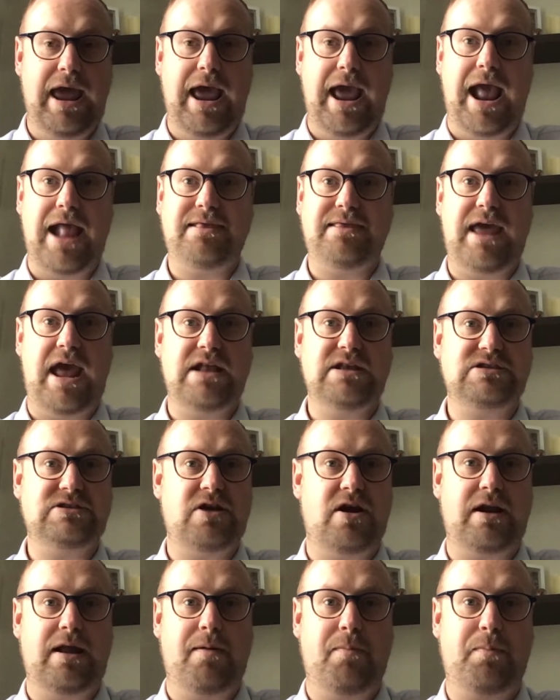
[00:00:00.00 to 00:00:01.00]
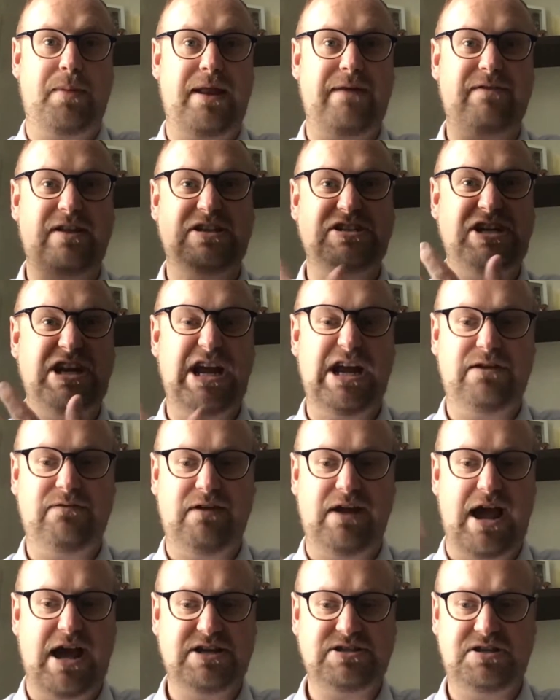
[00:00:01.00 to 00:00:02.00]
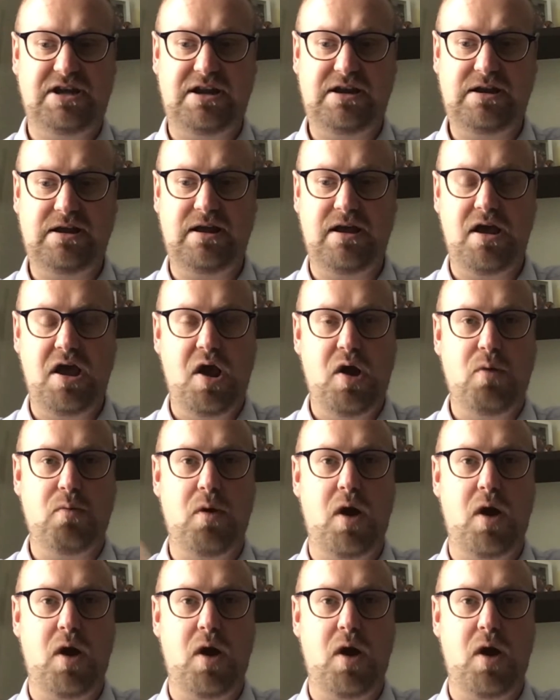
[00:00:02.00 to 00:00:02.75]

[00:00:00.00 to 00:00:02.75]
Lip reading: It then started a bit of a chain reaction where